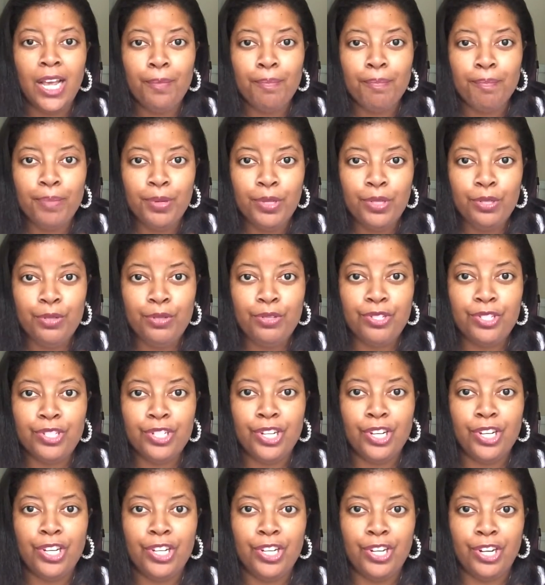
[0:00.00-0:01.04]

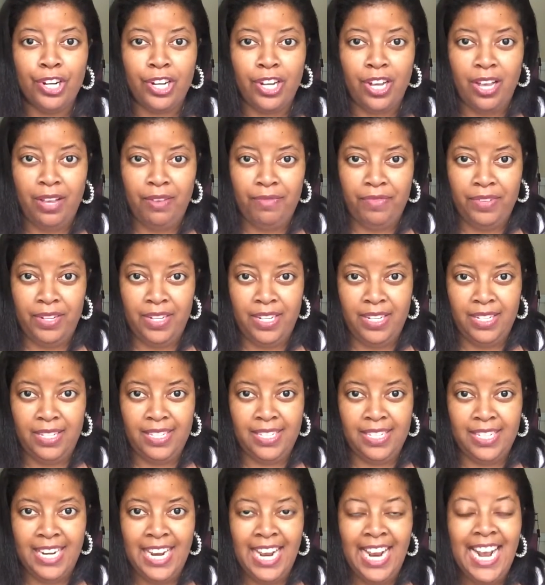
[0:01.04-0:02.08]
boost your
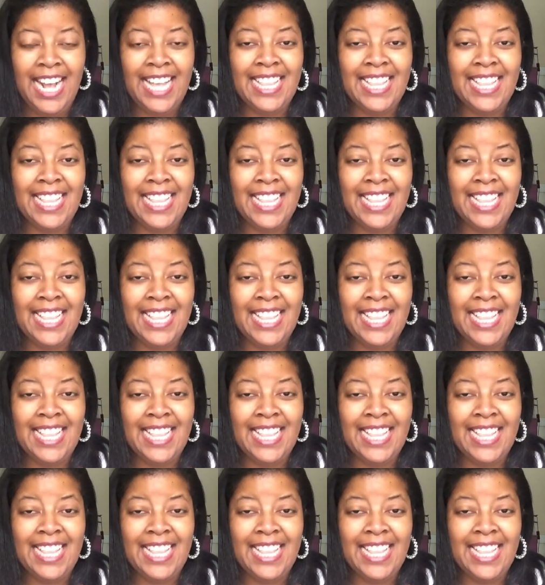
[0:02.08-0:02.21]
confidence.